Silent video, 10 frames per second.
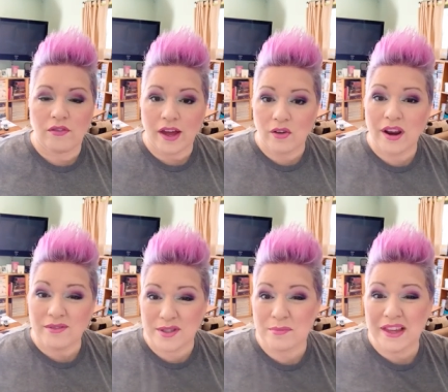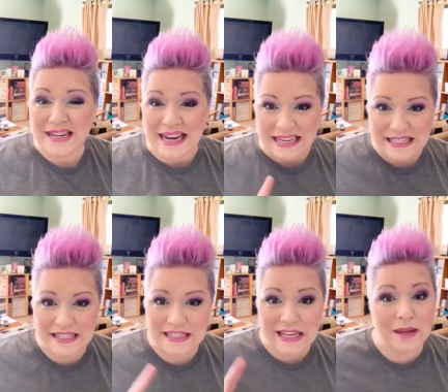I don't have something nice
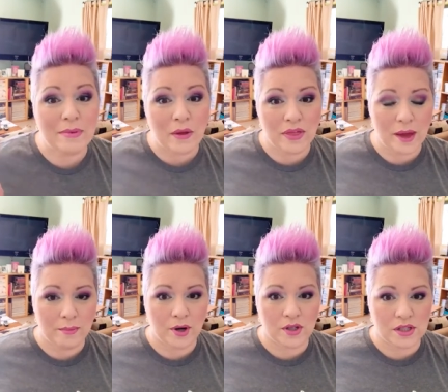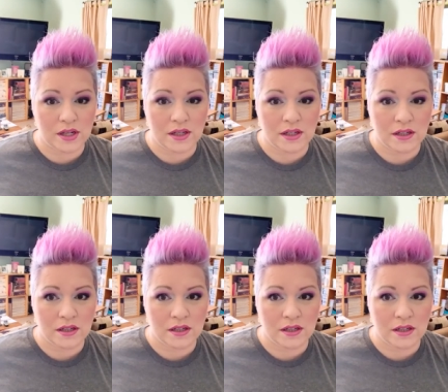to say about that person,